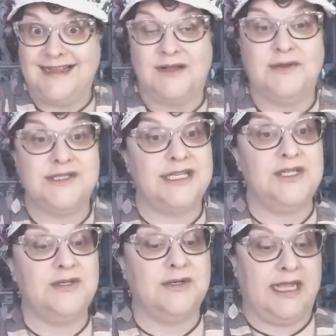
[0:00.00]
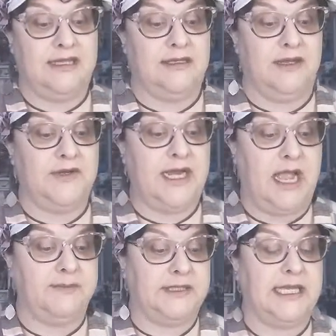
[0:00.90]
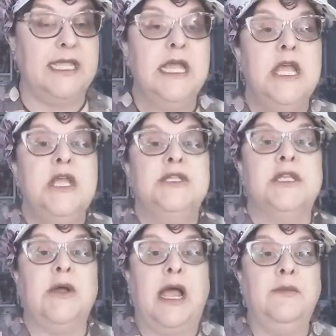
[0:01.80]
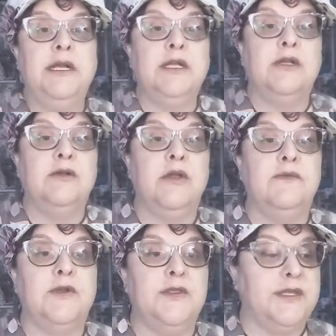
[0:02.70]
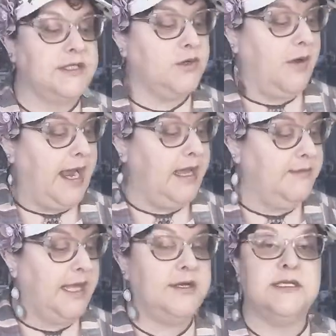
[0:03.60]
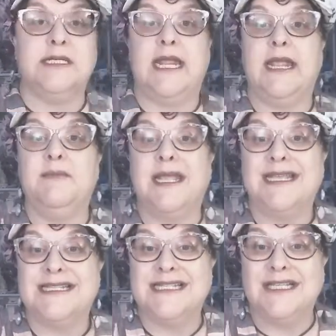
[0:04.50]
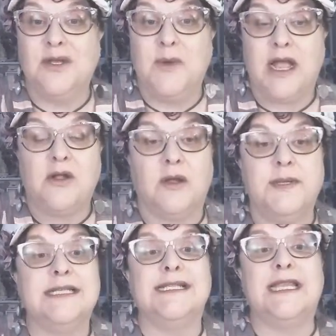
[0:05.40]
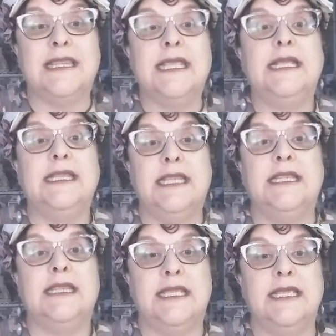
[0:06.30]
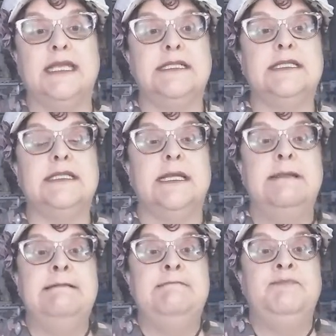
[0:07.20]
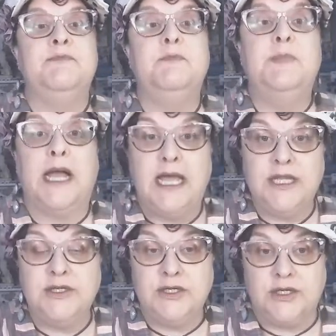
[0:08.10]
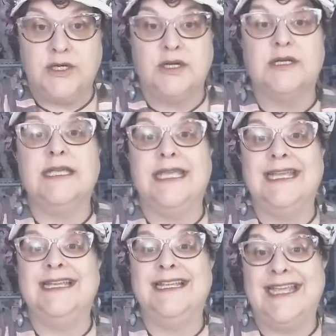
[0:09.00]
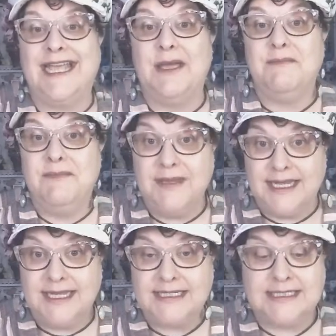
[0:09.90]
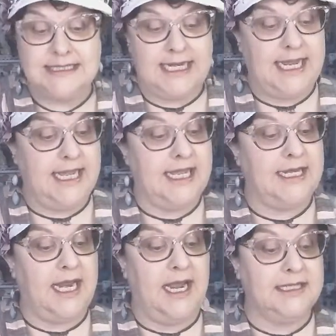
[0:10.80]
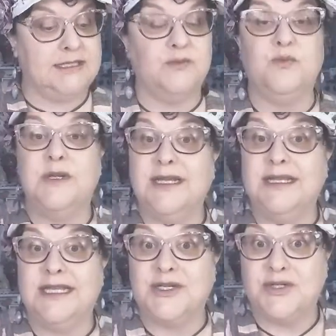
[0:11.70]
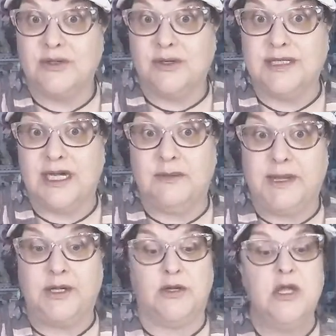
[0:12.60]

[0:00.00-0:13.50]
I will send you a catalog very happily. So I want to go over this Quiet Meadow today and make a silhouette card, because I think that this bundle can get missed, and it's really extraordinary bundle.